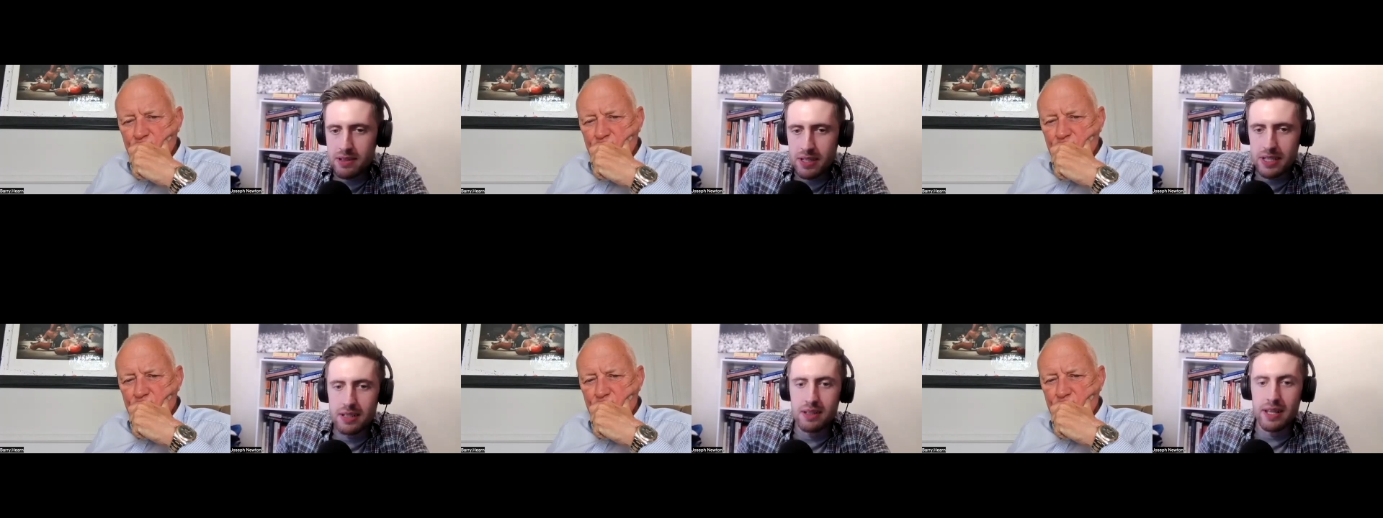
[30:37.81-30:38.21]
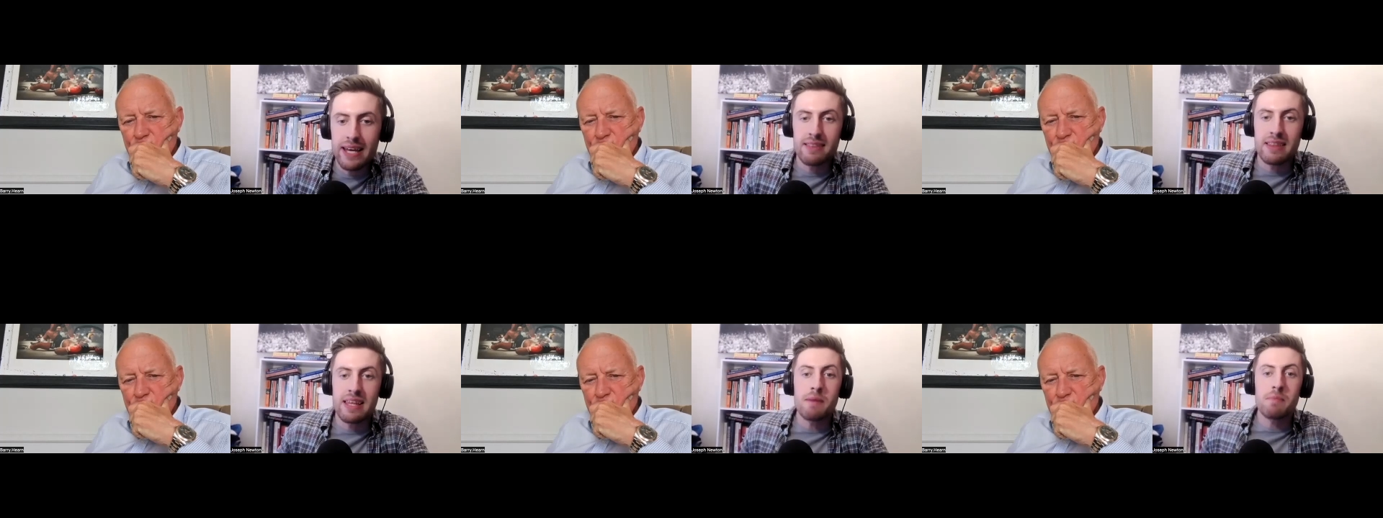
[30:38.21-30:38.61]
Speaker 1: that
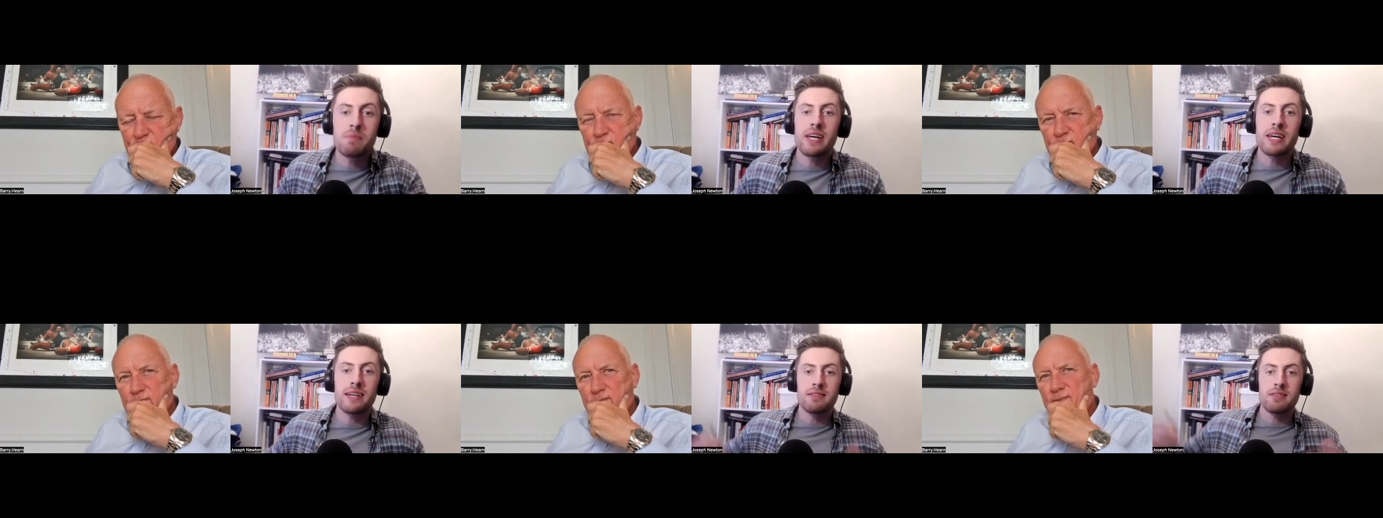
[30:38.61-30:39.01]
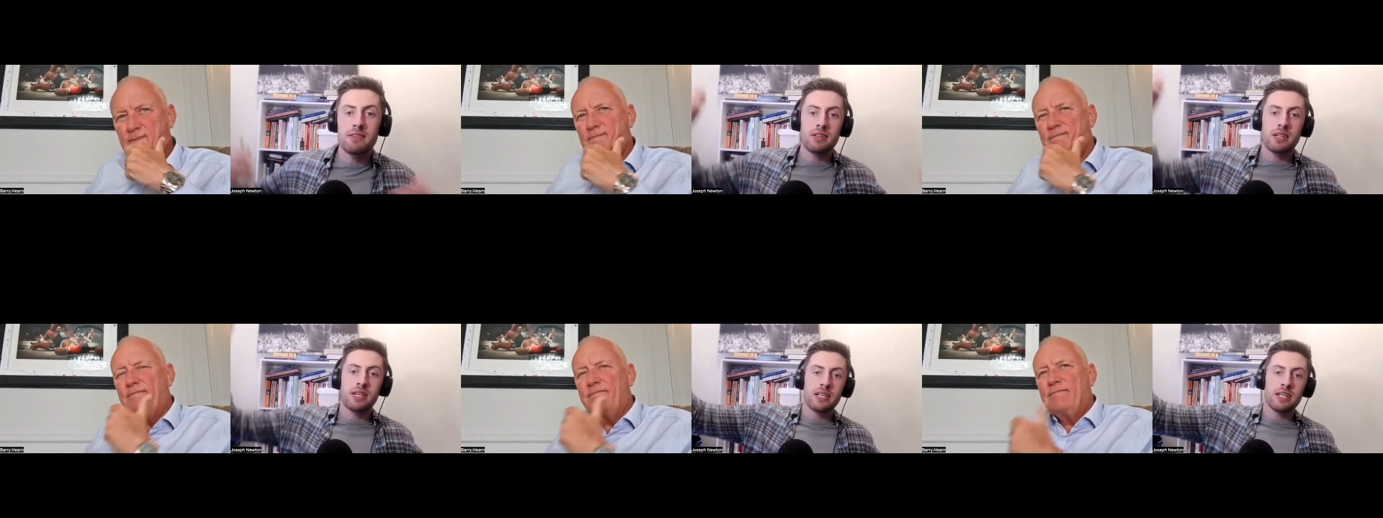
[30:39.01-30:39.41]
led them get to
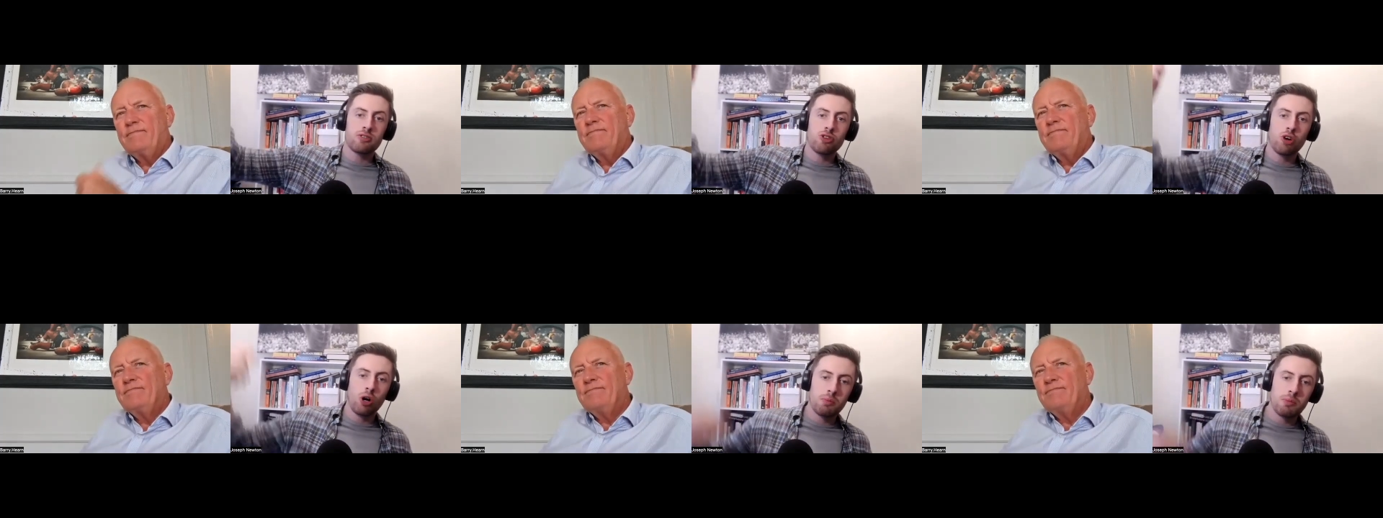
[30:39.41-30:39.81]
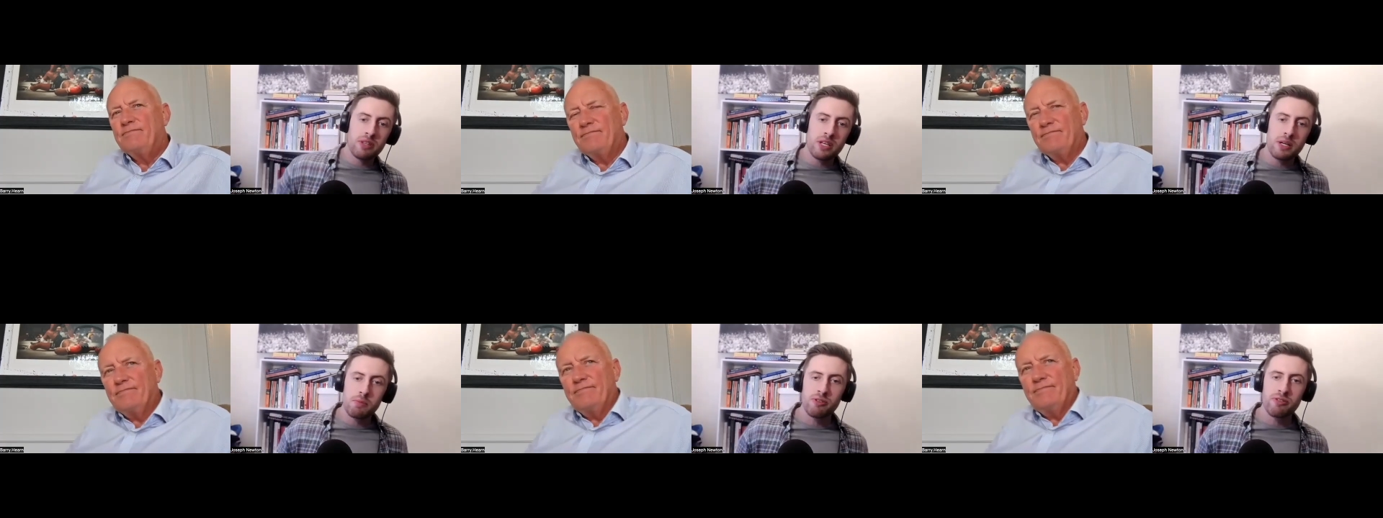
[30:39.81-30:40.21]
the kind of top
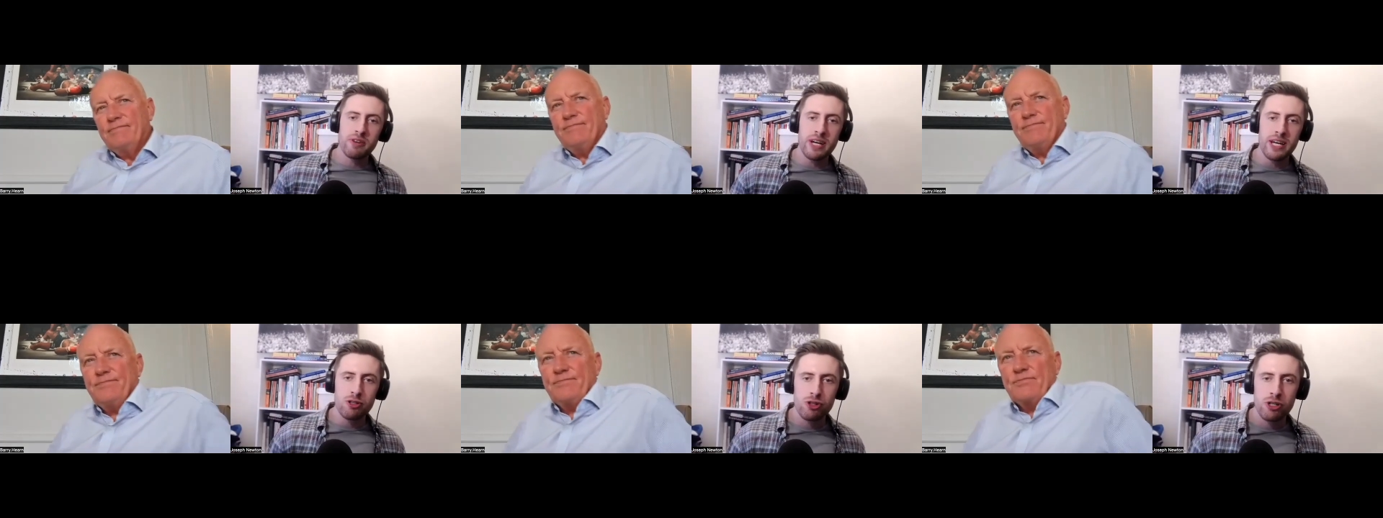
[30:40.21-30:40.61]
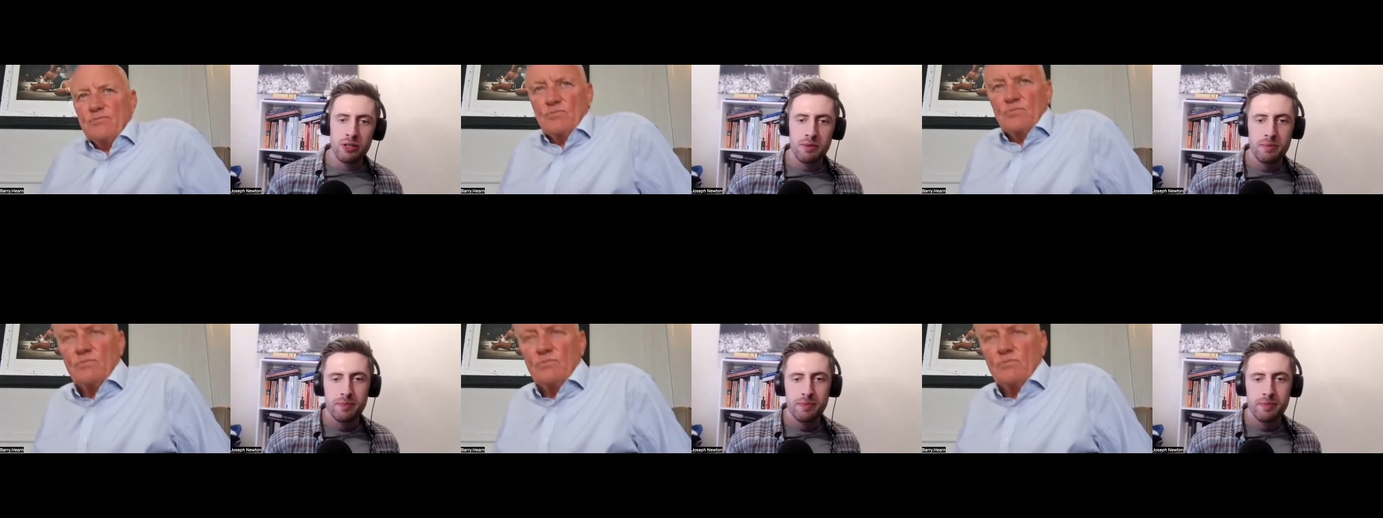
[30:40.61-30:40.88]
of their profession?